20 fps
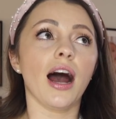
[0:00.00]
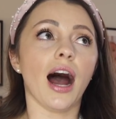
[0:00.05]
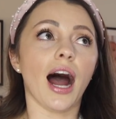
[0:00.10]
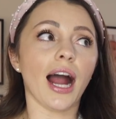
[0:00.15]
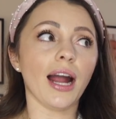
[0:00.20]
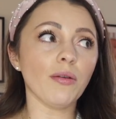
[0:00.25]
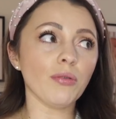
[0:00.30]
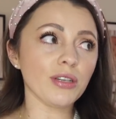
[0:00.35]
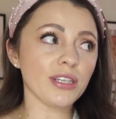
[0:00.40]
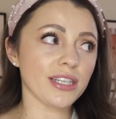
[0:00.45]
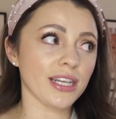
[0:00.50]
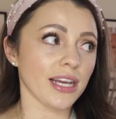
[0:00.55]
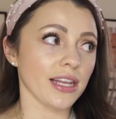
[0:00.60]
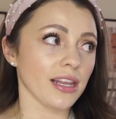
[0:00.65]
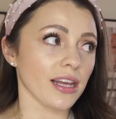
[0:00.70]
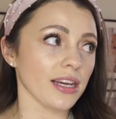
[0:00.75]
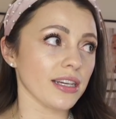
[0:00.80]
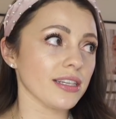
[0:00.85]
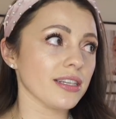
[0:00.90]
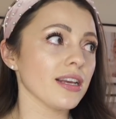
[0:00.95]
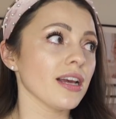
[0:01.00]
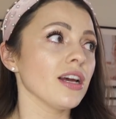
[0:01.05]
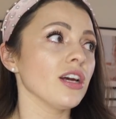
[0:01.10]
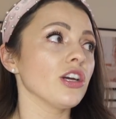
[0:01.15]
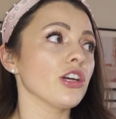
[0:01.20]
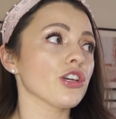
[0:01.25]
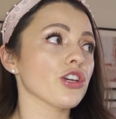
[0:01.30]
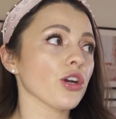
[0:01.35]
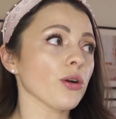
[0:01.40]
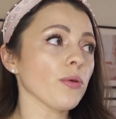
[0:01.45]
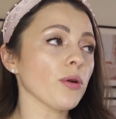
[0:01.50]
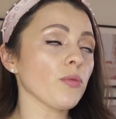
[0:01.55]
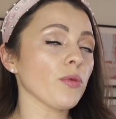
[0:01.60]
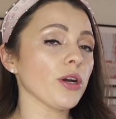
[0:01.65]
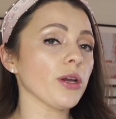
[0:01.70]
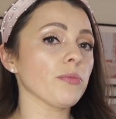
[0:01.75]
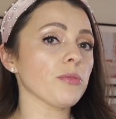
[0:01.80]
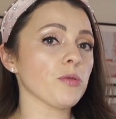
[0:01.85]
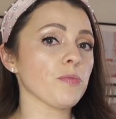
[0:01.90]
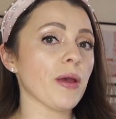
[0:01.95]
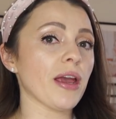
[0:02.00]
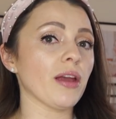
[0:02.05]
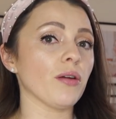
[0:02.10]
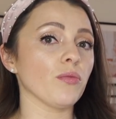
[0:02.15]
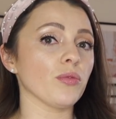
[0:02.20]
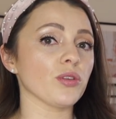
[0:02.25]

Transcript: I will say this, Sherwin-Williams paint